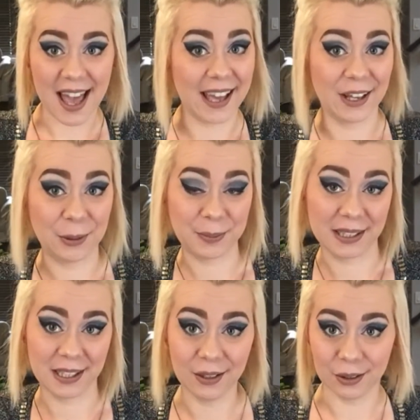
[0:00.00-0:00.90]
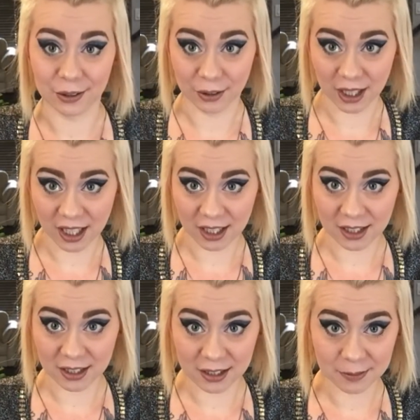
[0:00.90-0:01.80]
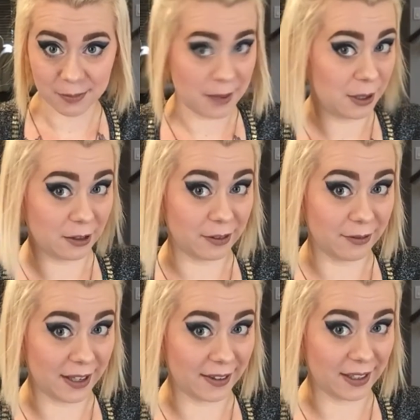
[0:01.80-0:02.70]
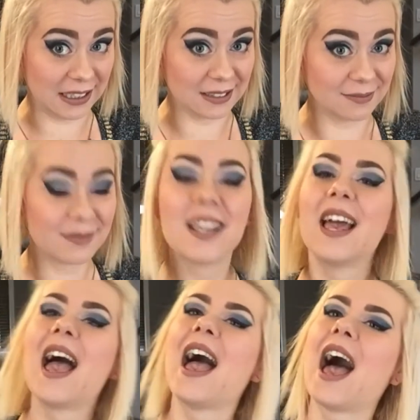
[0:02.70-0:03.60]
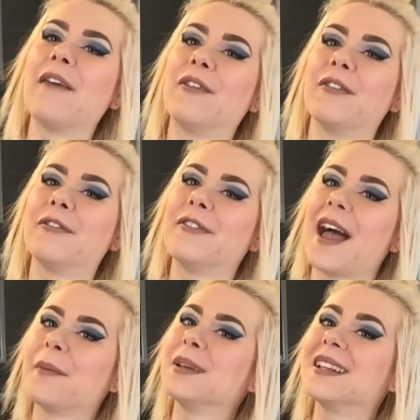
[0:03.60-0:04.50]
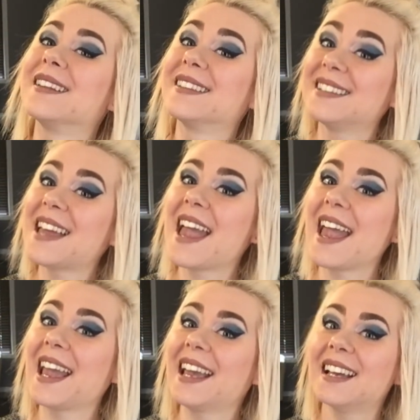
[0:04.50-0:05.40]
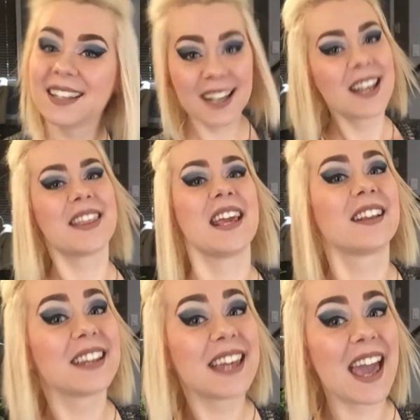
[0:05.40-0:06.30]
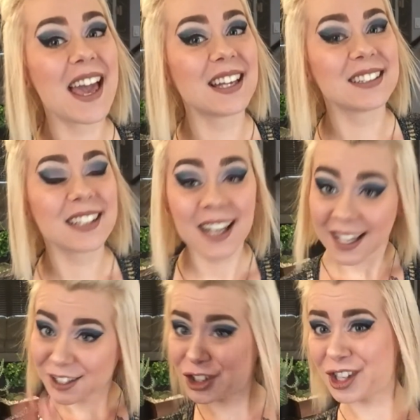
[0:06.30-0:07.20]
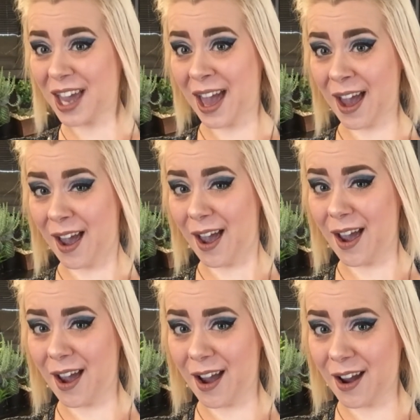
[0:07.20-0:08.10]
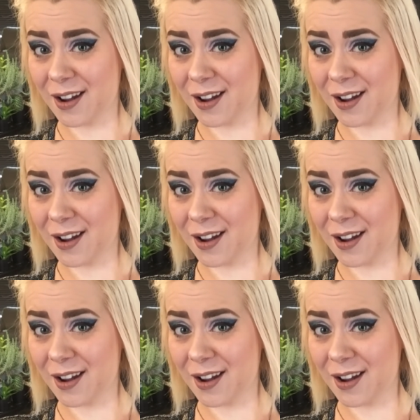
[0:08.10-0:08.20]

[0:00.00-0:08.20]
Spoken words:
I hope you, my beautiful vixen, have a fabulous day. Thanks again. Cheers!